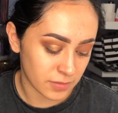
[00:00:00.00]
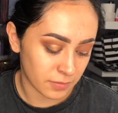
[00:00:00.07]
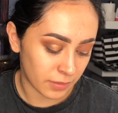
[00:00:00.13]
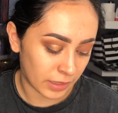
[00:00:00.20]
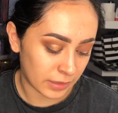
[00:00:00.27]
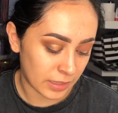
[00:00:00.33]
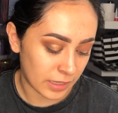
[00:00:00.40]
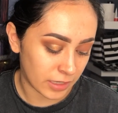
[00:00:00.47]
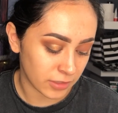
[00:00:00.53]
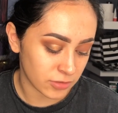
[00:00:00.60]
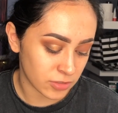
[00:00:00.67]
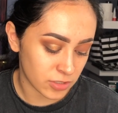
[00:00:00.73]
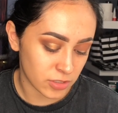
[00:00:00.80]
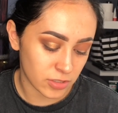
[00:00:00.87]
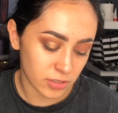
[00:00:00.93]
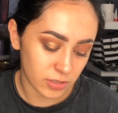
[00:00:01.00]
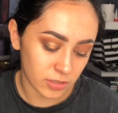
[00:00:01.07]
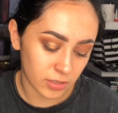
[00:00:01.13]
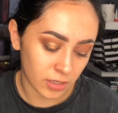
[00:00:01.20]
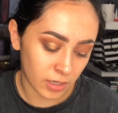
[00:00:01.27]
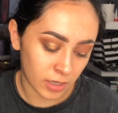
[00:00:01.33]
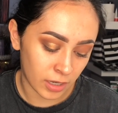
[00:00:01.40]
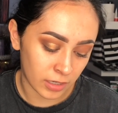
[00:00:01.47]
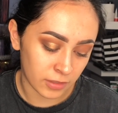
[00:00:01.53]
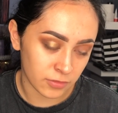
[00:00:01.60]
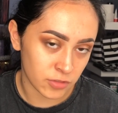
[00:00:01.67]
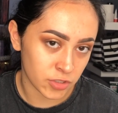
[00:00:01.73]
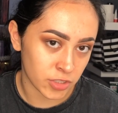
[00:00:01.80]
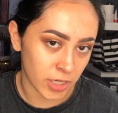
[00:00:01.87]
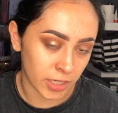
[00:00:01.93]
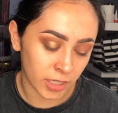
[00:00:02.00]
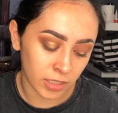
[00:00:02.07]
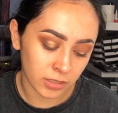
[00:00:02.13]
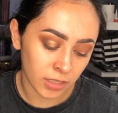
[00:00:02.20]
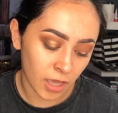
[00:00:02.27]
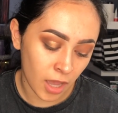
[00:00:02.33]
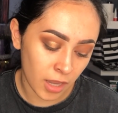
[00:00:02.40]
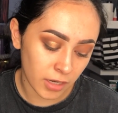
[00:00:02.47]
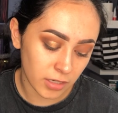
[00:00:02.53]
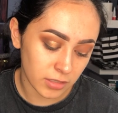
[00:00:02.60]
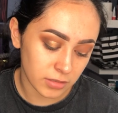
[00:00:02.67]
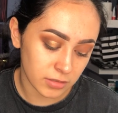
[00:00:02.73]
my hands kind of shake a lot.